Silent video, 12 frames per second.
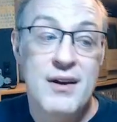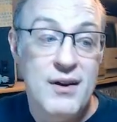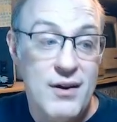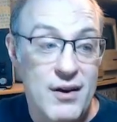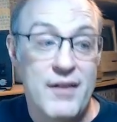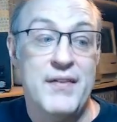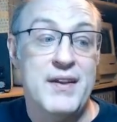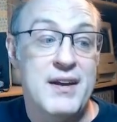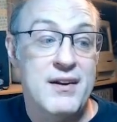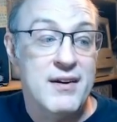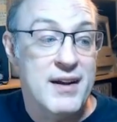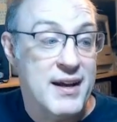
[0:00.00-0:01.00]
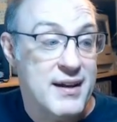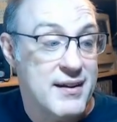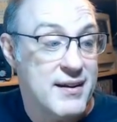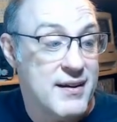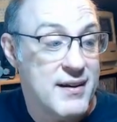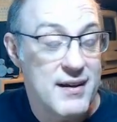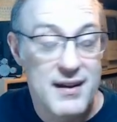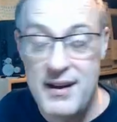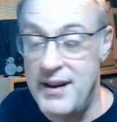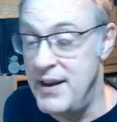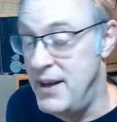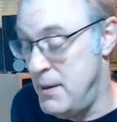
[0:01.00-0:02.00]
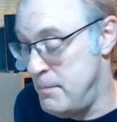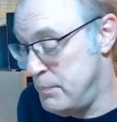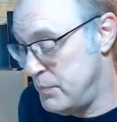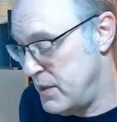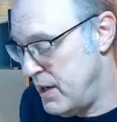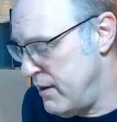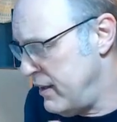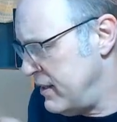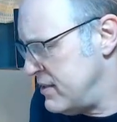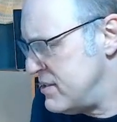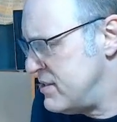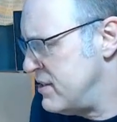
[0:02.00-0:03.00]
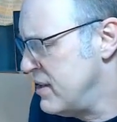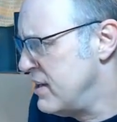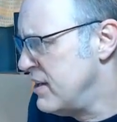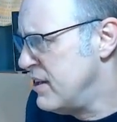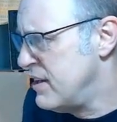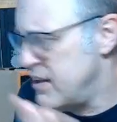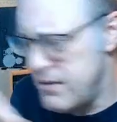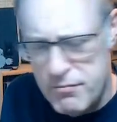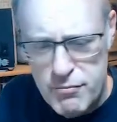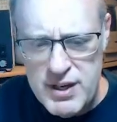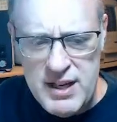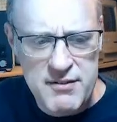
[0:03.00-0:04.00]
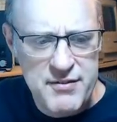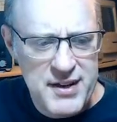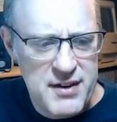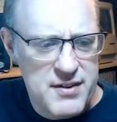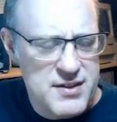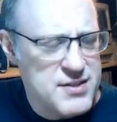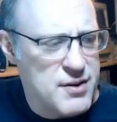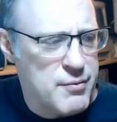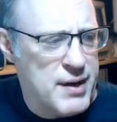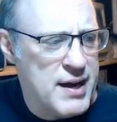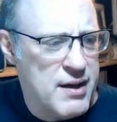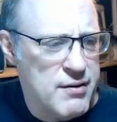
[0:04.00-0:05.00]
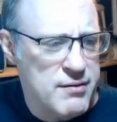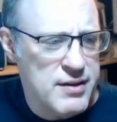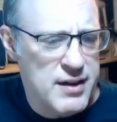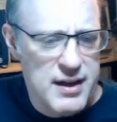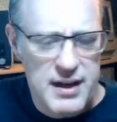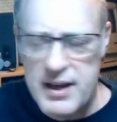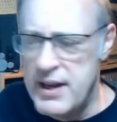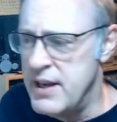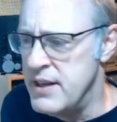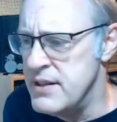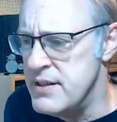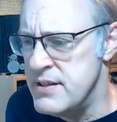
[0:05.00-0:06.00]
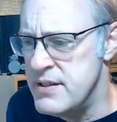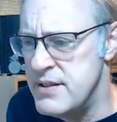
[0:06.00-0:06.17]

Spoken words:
on the internet. All right, let's reconfigure this around, and